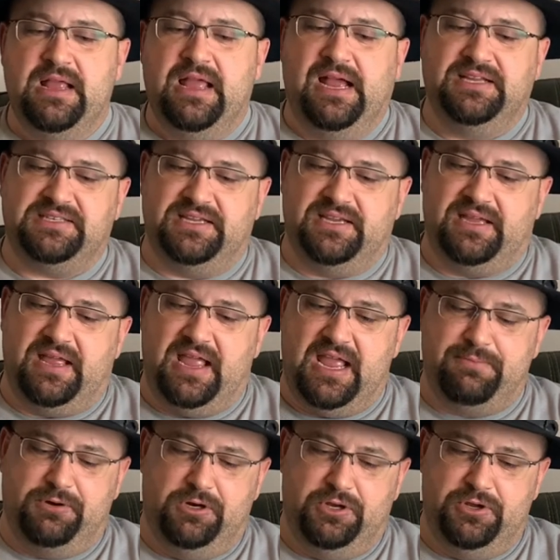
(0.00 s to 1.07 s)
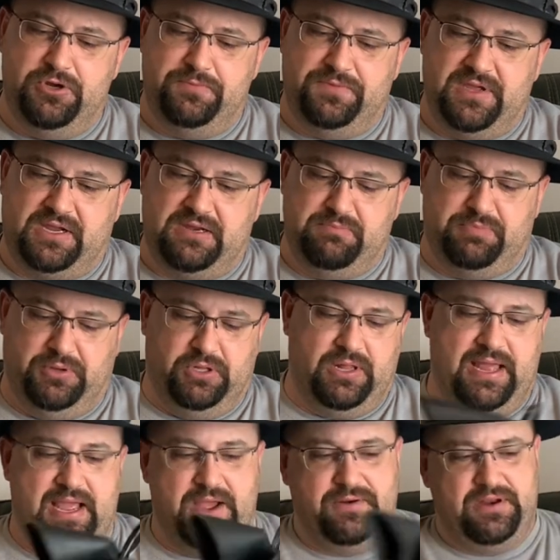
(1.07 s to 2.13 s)
Has a hammer loop that can pull
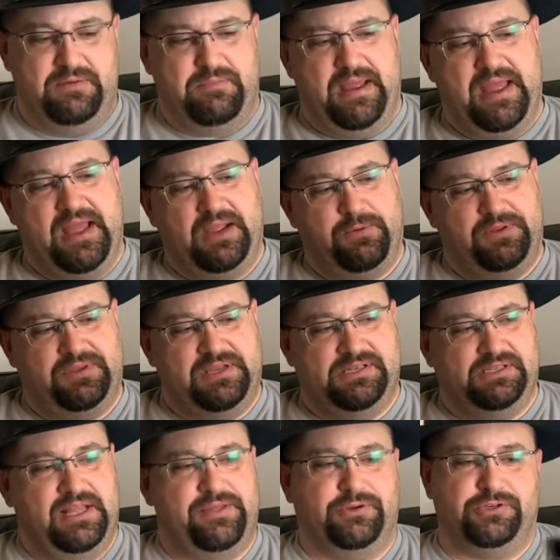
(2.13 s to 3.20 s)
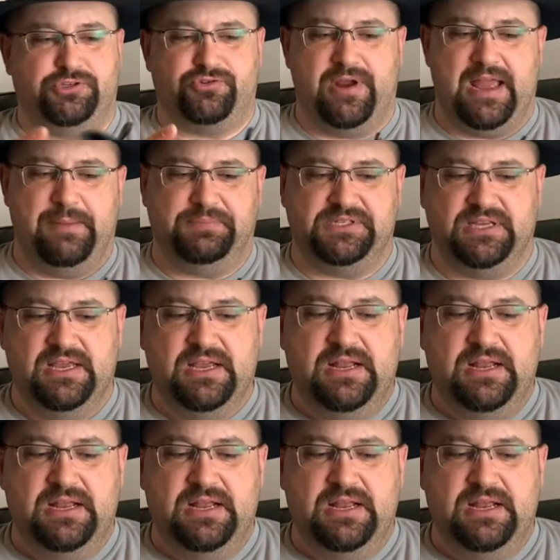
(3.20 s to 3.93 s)
out and back with these leather straps.